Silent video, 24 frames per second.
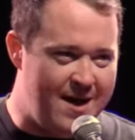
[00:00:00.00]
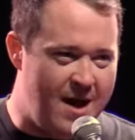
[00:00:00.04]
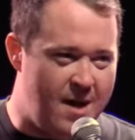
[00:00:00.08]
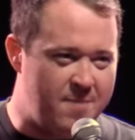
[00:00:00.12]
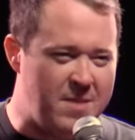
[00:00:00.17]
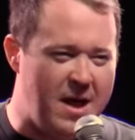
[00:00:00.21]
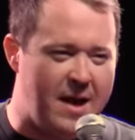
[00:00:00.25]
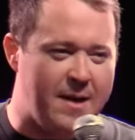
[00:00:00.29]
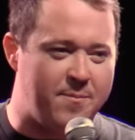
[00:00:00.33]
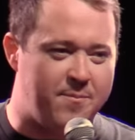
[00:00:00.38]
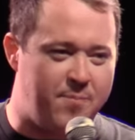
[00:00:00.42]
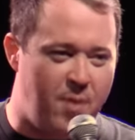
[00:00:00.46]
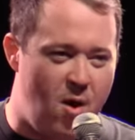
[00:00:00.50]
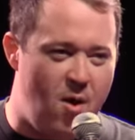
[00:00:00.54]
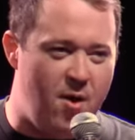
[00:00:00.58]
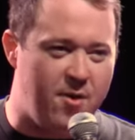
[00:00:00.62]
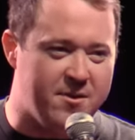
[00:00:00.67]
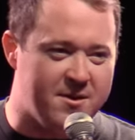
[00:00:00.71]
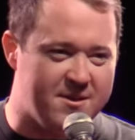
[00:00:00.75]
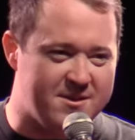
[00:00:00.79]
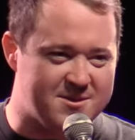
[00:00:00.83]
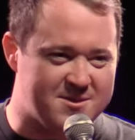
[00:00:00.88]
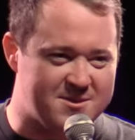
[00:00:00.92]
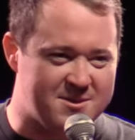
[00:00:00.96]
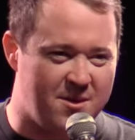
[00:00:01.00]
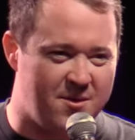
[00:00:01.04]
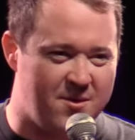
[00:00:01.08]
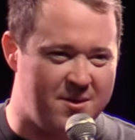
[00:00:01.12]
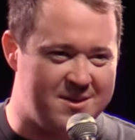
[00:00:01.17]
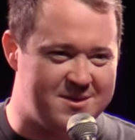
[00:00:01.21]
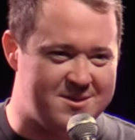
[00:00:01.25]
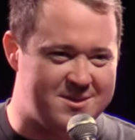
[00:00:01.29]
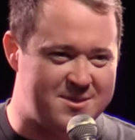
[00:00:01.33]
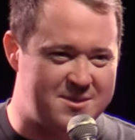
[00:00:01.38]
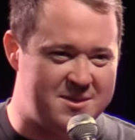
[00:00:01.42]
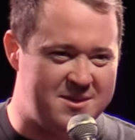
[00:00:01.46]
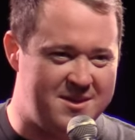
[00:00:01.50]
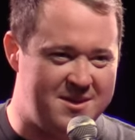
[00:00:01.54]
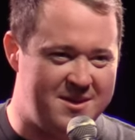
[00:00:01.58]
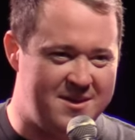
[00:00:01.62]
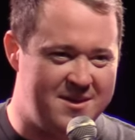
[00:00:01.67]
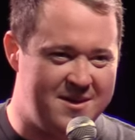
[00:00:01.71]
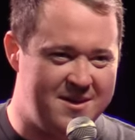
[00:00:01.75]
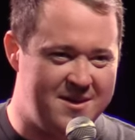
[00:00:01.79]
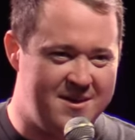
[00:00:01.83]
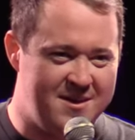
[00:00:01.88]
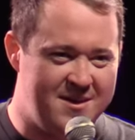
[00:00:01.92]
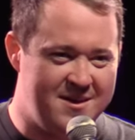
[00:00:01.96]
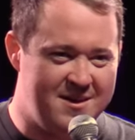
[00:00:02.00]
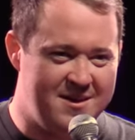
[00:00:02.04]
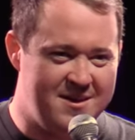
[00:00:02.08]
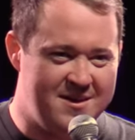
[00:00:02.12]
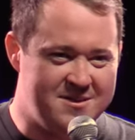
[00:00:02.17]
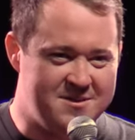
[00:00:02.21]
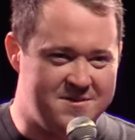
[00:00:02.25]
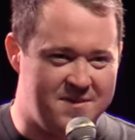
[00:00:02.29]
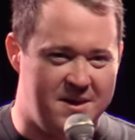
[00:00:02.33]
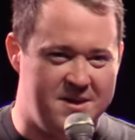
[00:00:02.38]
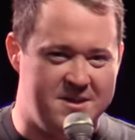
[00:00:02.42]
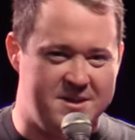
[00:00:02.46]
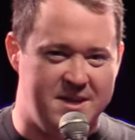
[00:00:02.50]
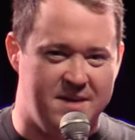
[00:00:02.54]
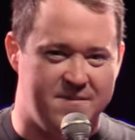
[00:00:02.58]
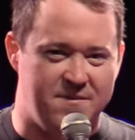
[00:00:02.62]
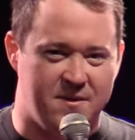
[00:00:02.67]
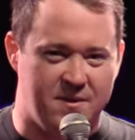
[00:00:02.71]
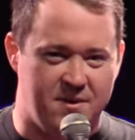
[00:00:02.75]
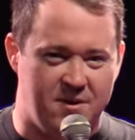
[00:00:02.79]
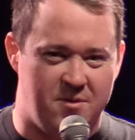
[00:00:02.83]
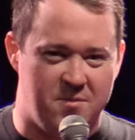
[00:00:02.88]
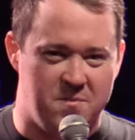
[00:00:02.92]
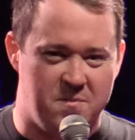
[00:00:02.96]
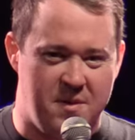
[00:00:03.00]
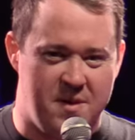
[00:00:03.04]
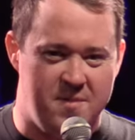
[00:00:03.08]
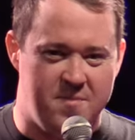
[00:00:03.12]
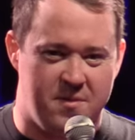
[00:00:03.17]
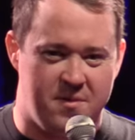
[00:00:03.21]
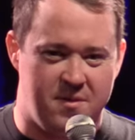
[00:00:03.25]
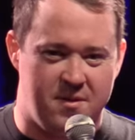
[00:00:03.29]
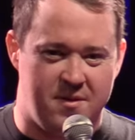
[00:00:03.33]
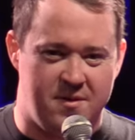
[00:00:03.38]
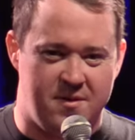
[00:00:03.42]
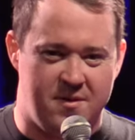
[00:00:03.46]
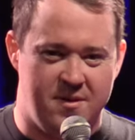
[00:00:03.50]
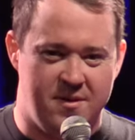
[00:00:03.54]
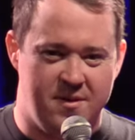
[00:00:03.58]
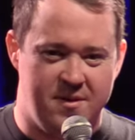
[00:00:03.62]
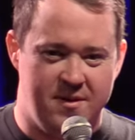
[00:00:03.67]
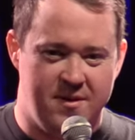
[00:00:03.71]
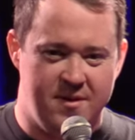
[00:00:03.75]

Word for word: I'm like balding, so it's very difficult, and people...